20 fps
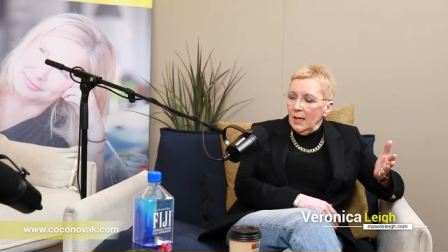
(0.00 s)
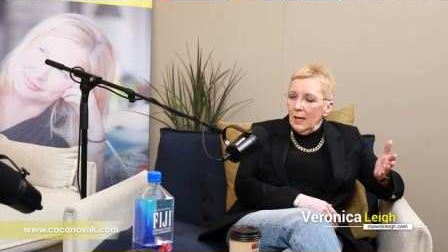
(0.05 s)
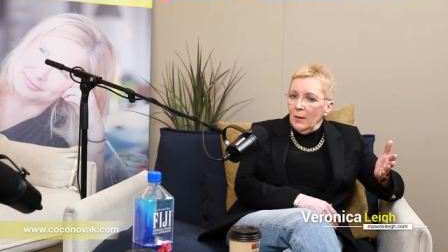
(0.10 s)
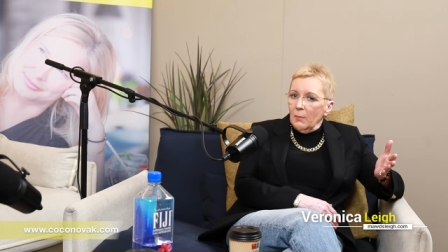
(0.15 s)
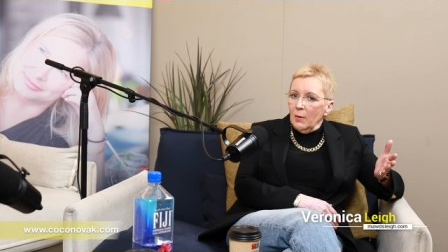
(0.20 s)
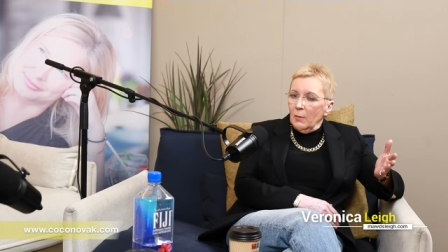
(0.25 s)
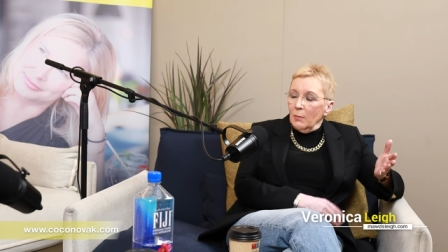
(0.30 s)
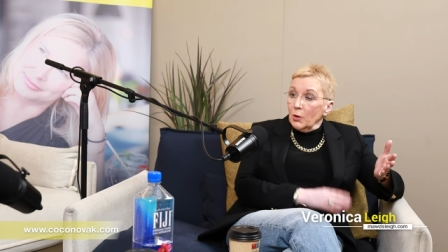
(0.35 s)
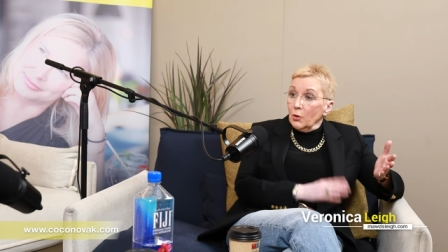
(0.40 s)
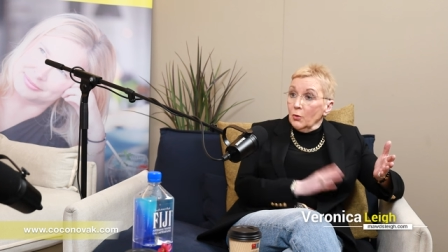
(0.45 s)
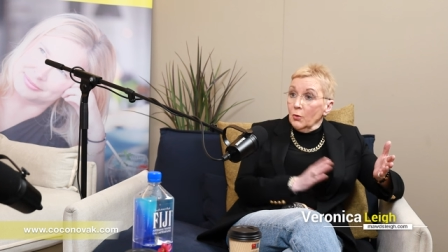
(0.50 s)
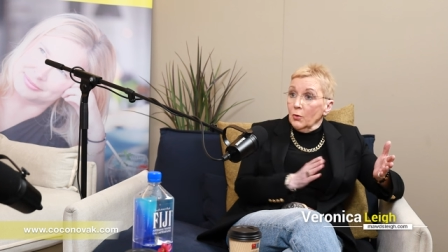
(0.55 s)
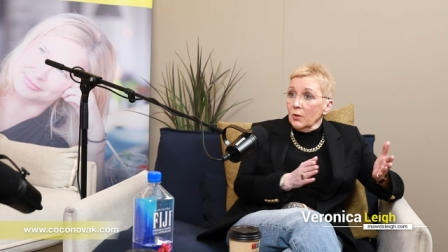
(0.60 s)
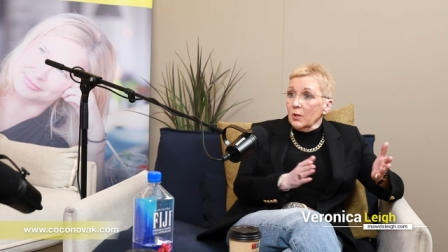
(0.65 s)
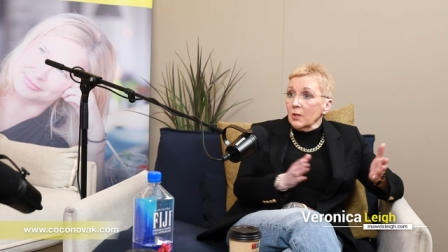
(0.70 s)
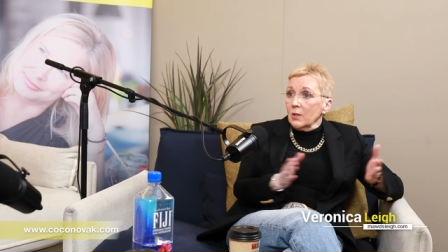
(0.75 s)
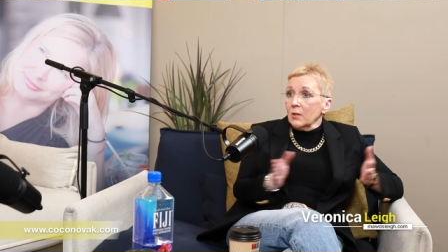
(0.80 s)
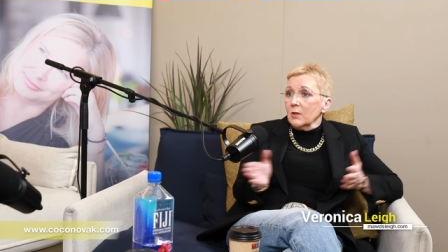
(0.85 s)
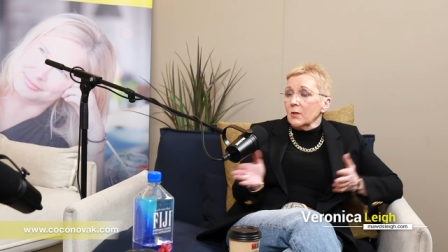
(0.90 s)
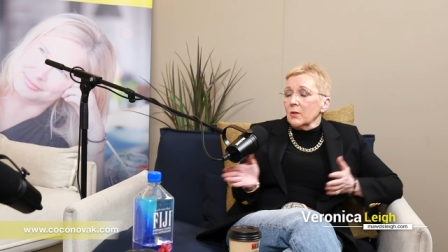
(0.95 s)
But my two
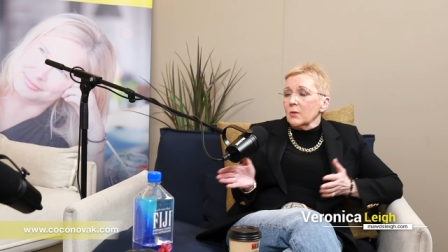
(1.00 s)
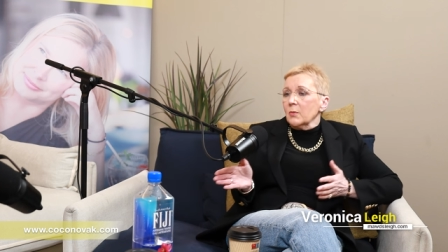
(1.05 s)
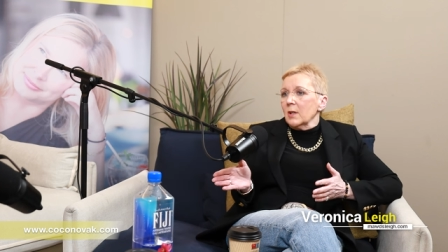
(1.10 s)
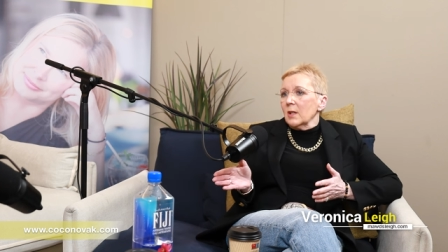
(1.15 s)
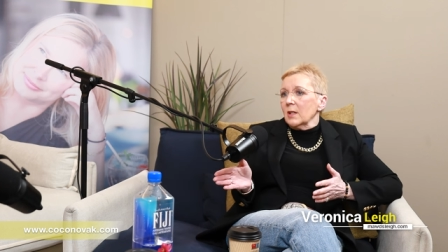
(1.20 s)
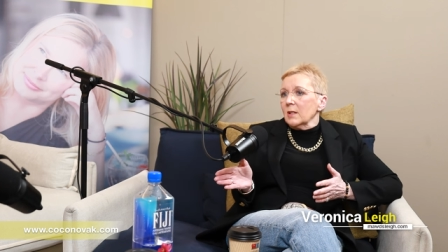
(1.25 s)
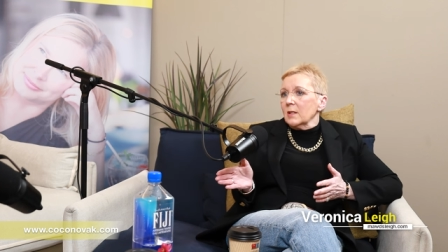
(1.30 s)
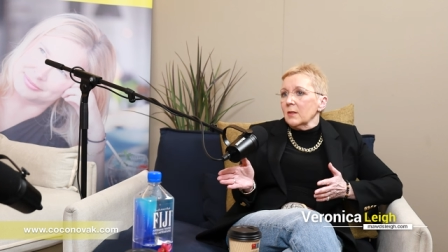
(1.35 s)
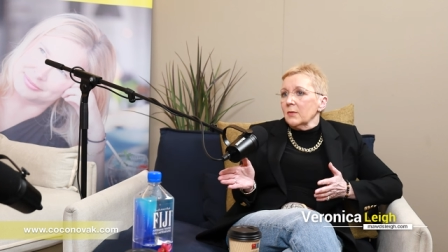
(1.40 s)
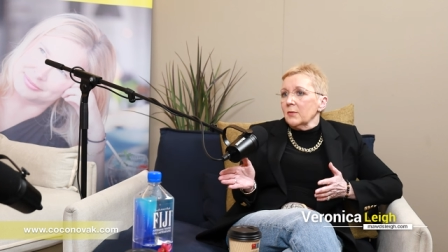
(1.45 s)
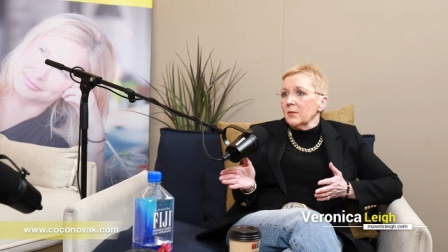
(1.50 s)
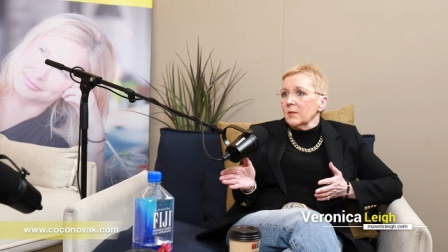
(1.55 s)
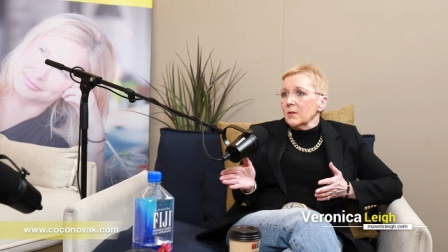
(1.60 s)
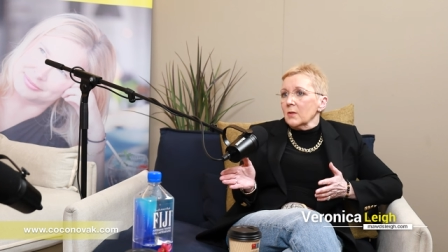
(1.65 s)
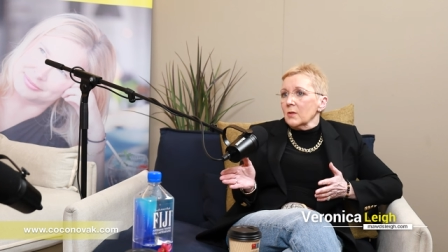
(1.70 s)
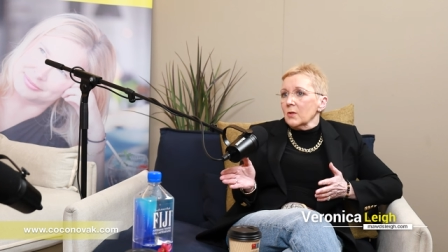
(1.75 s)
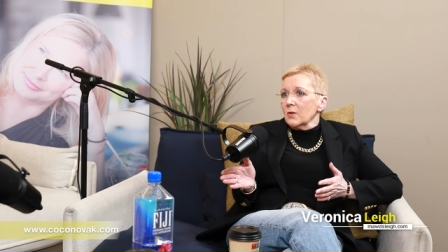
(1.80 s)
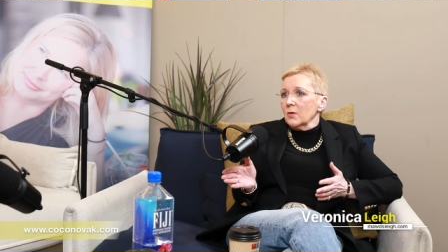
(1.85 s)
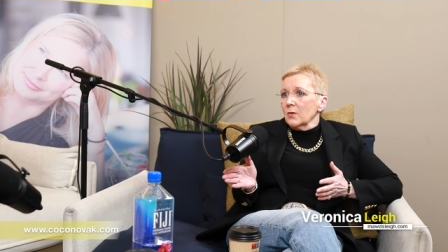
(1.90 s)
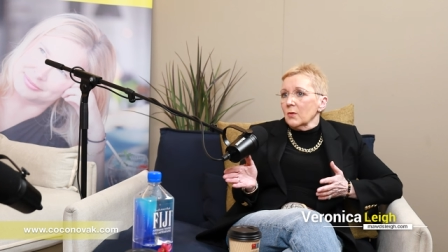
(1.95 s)
sisters were at a different
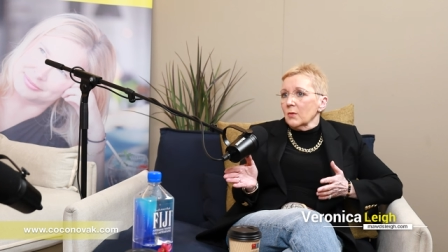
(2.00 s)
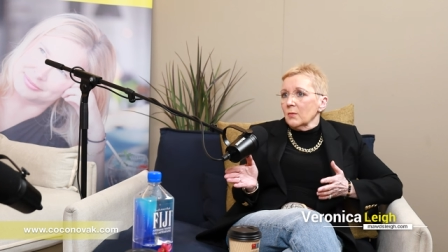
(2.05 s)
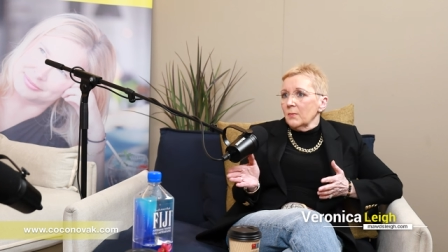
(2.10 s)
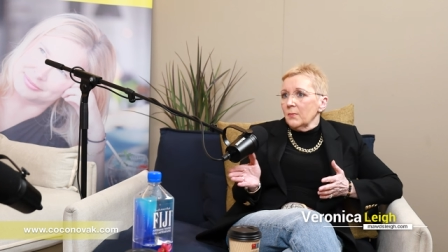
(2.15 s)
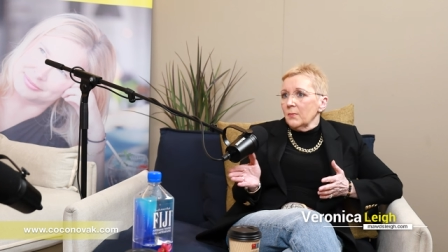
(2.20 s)
school.